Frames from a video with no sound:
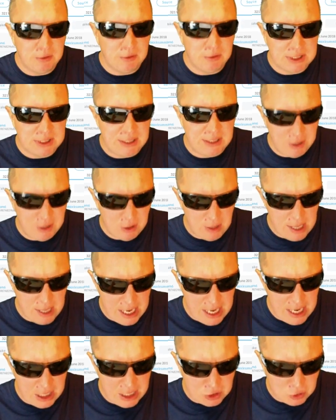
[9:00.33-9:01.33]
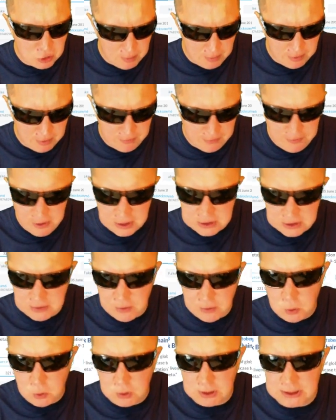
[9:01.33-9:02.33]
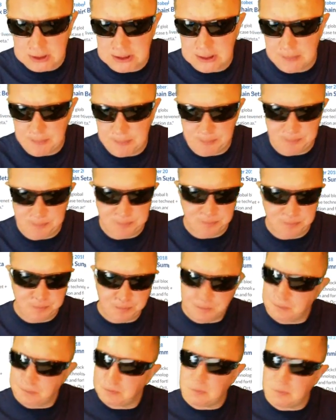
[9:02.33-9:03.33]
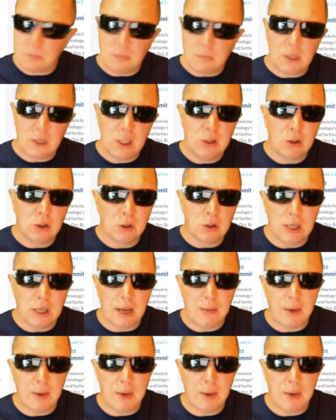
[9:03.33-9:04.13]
be receiving your airdrop on the 1st of August. Good